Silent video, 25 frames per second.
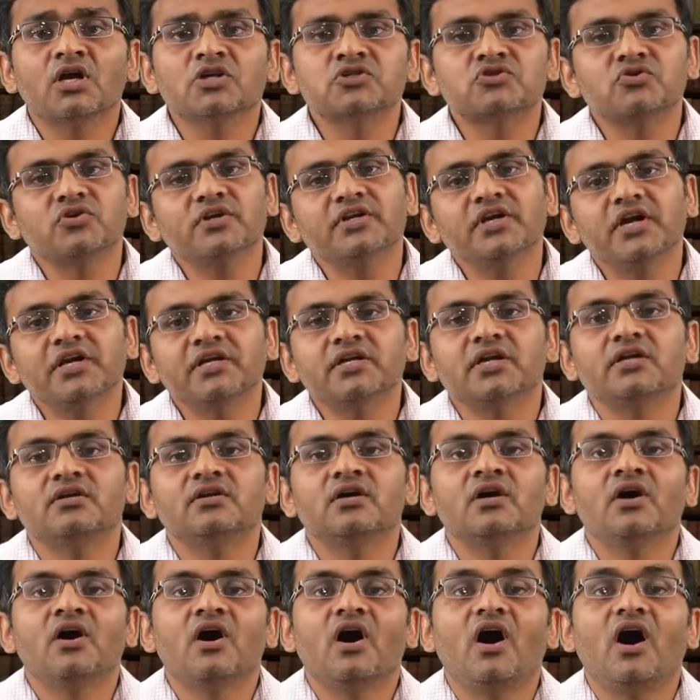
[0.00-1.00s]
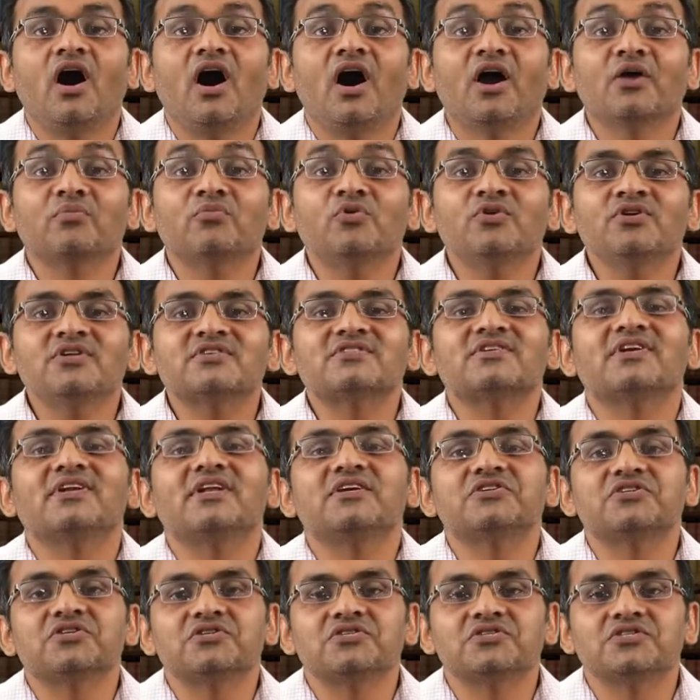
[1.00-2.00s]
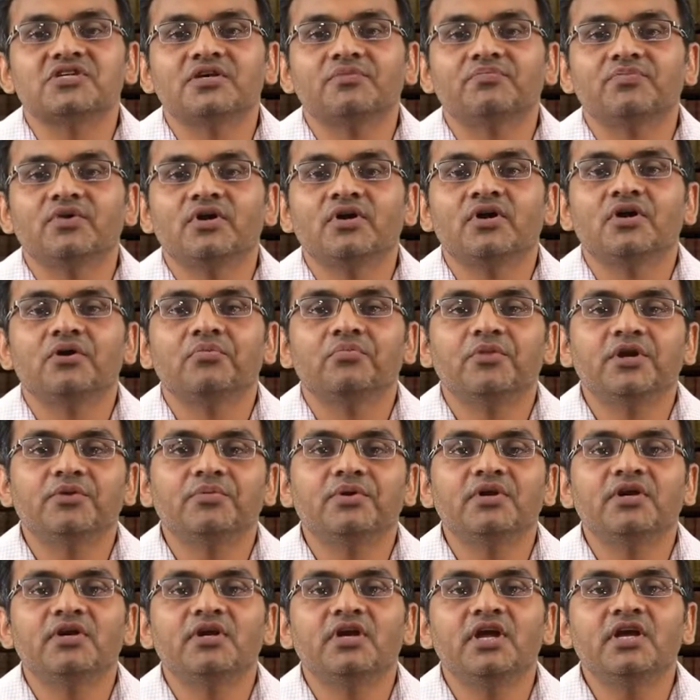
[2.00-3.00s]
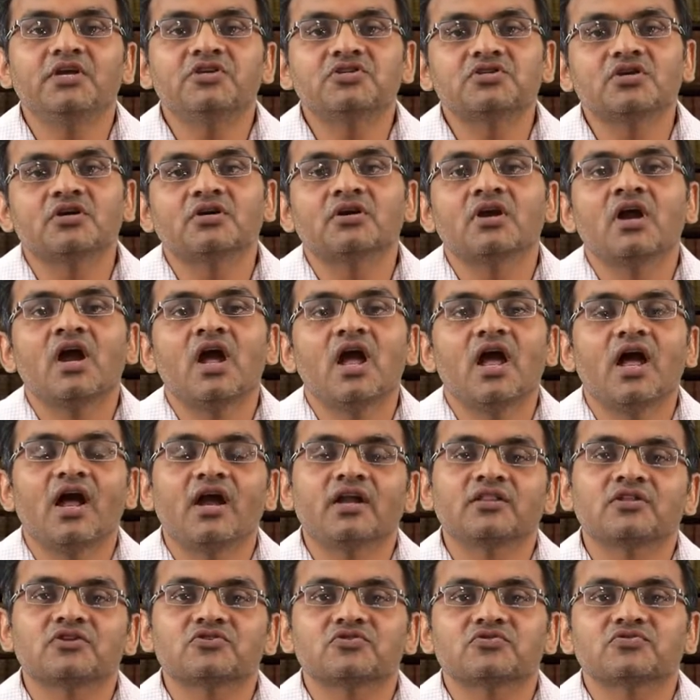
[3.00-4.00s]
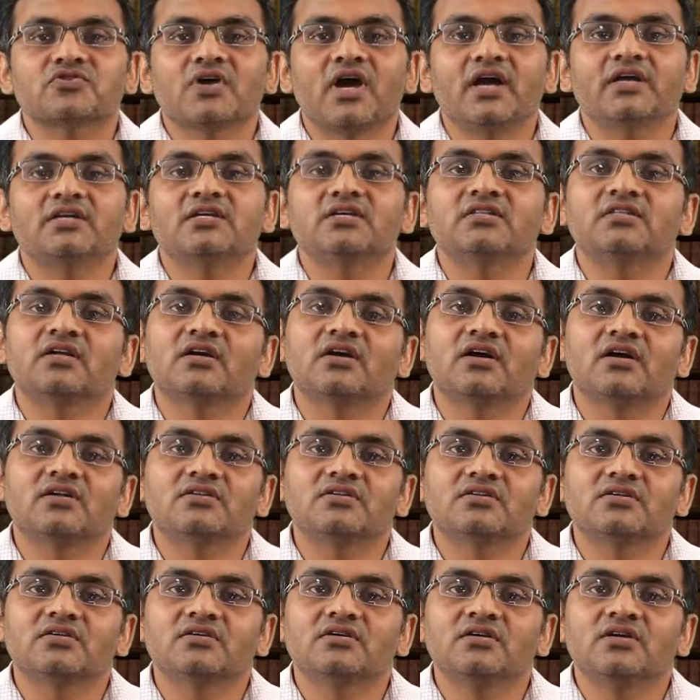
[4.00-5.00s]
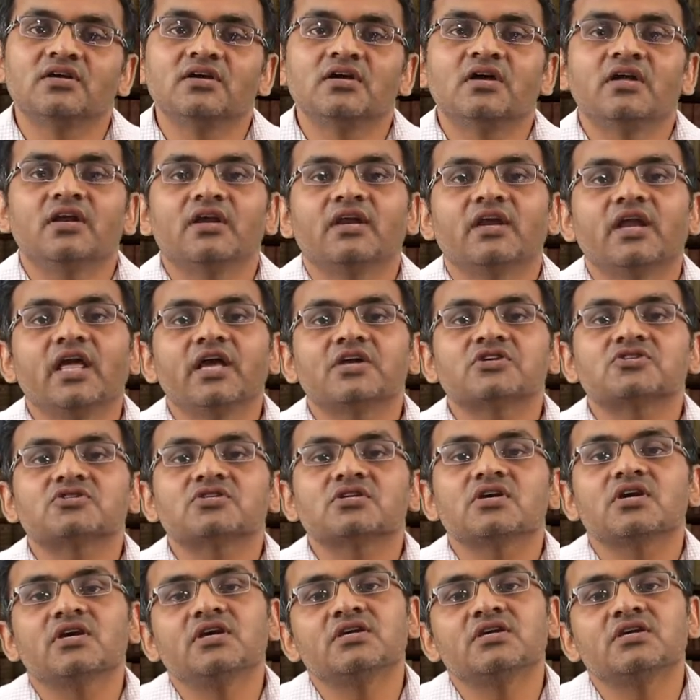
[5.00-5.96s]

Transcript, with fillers: consolidated harmonious relationship between nature and the society in the country. Next